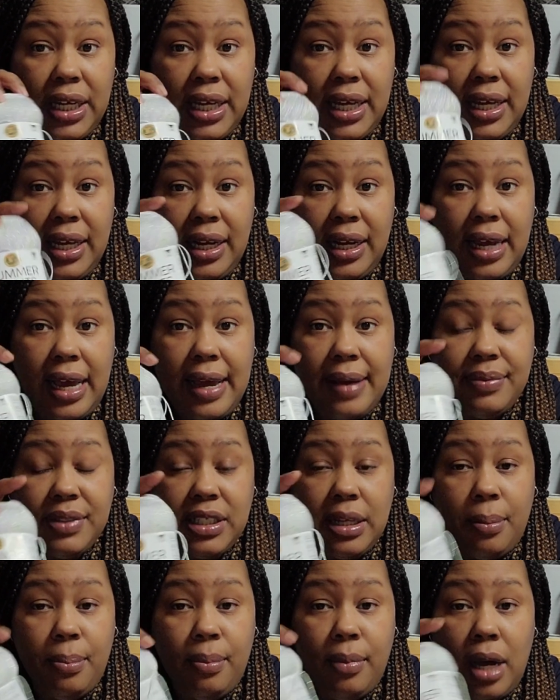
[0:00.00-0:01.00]
and I have
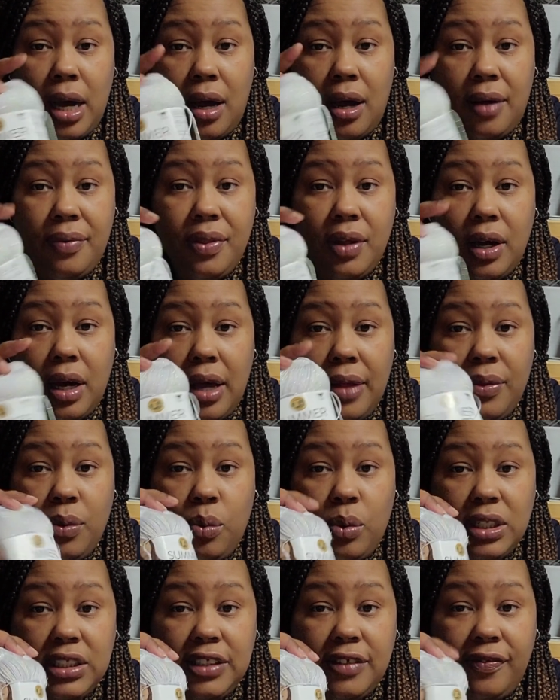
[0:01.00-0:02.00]
some of the other
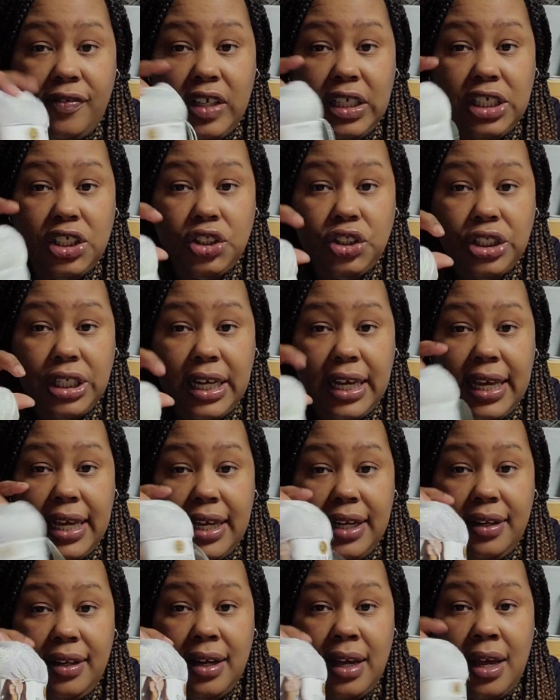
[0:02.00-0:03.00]
ones finished,
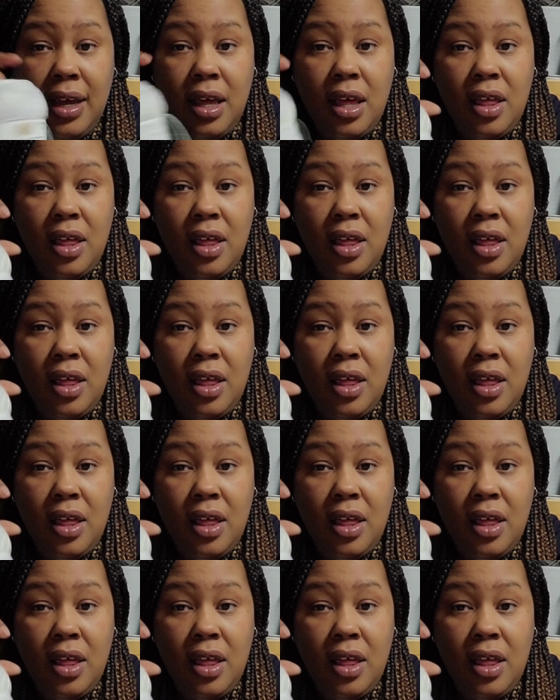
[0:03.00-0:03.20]
and